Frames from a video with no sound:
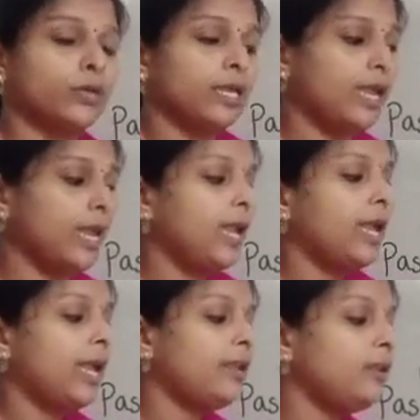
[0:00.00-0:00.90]
Okay,
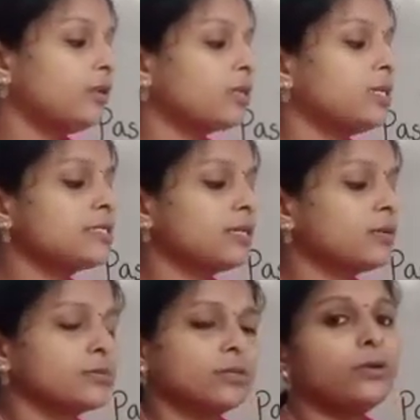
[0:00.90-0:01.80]
and reason
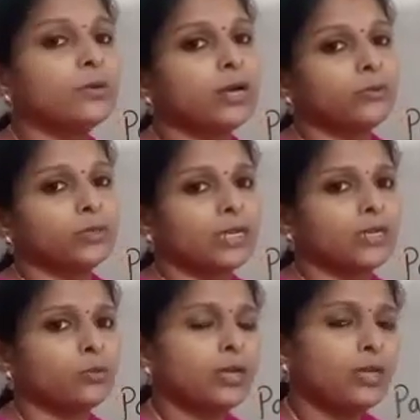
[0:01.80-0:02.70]
also you have to
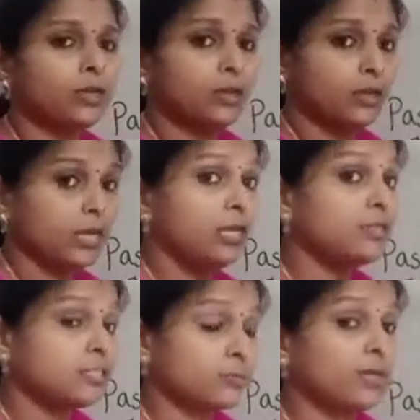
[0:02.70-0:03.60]
write why he
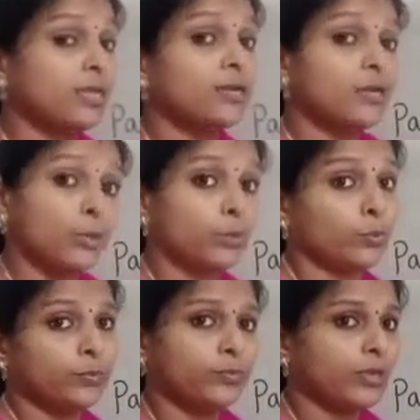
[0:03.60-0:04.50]
inspired you.
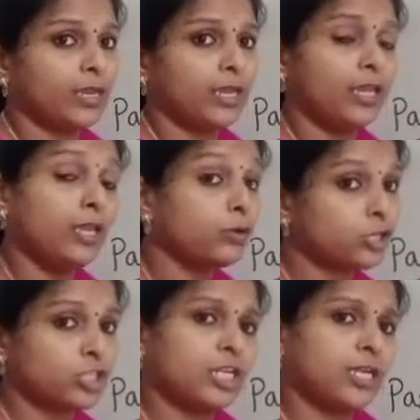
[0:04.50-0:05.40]
Okay, he or
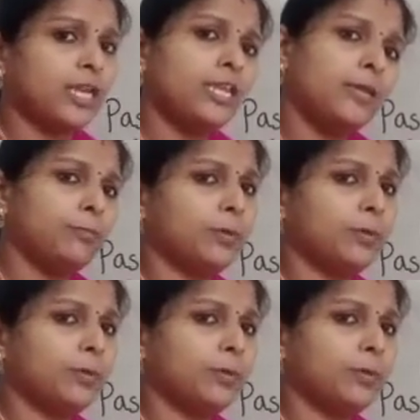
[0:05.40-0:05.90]
she, any